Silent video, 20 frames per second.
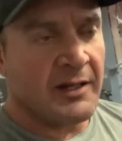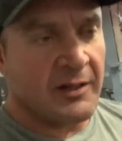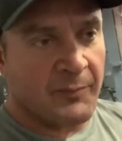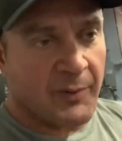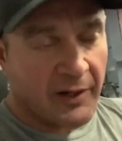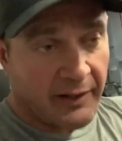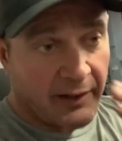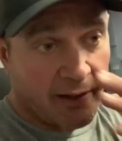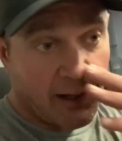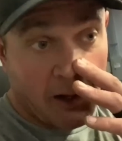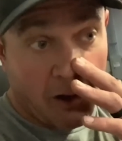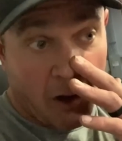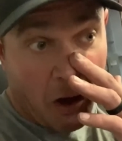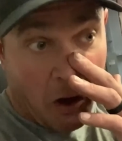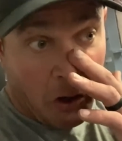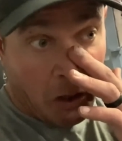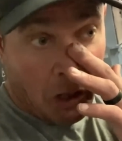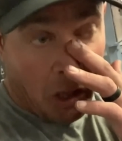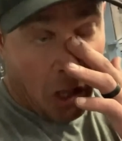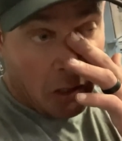But uh,
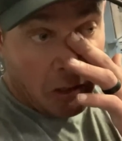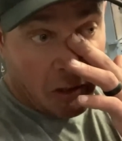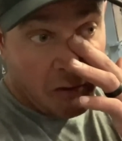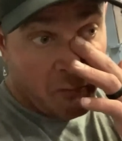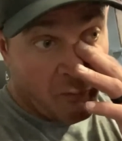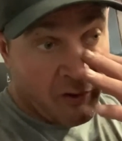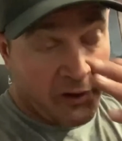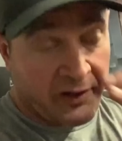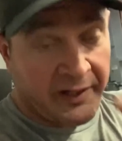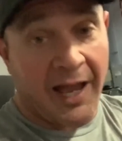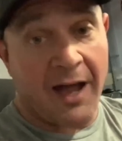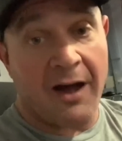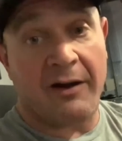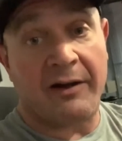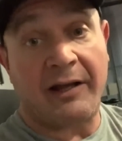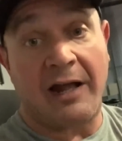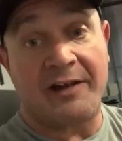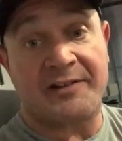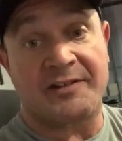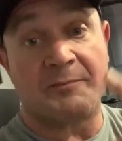all in all, good
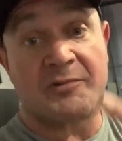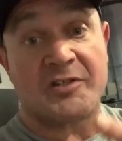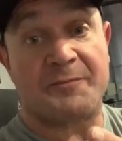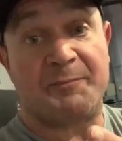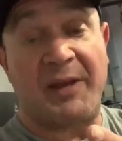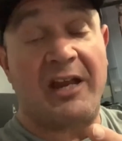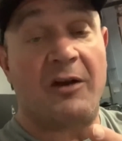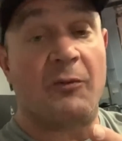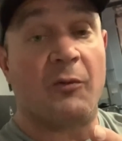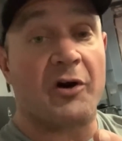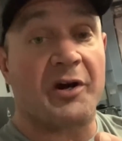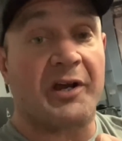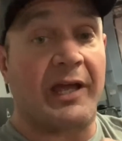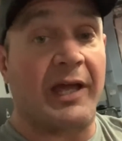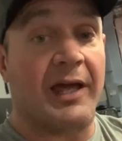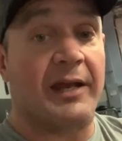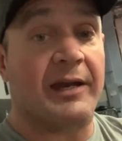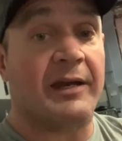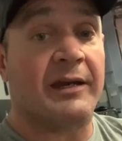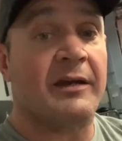workout. Got some speed work
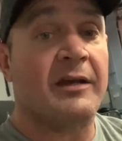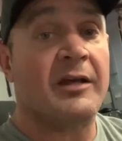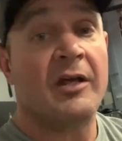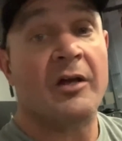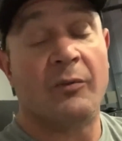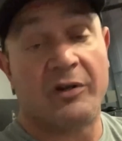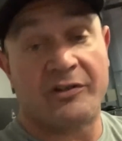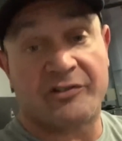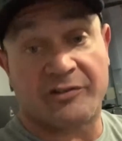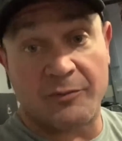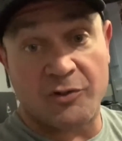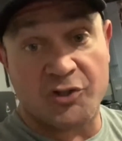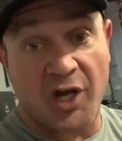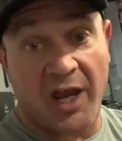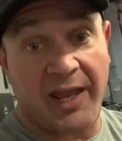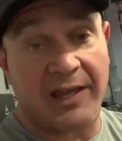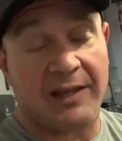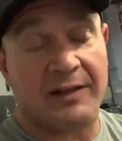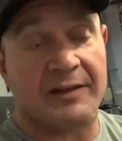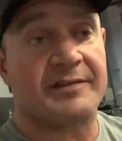in with some
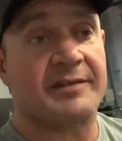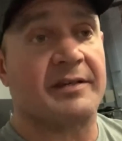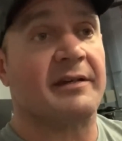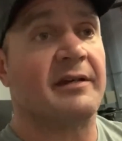chains.